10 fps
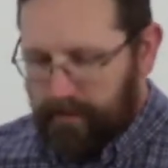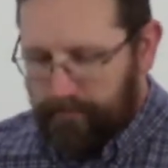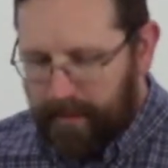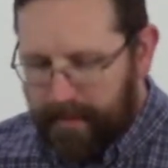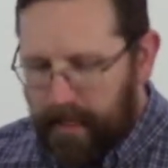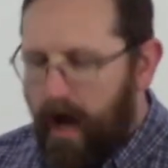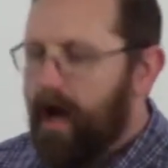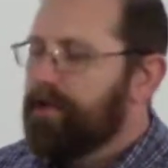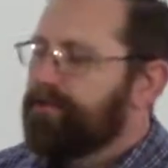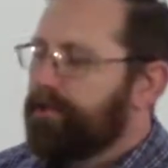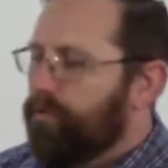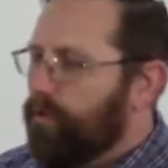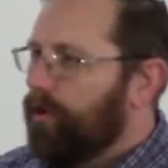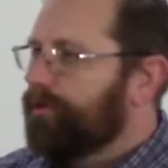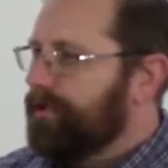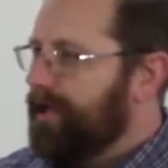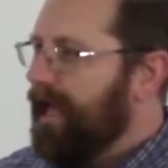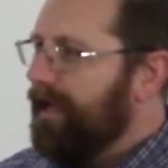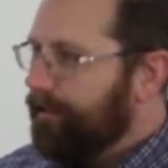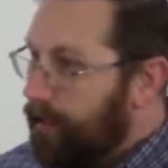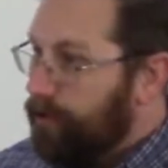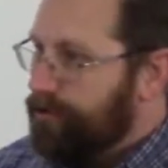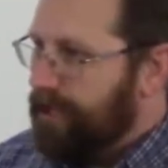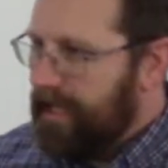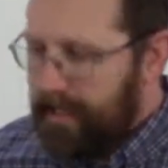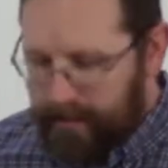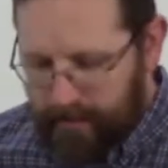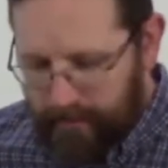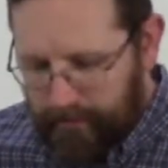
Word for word: Many gods in the world today, little g,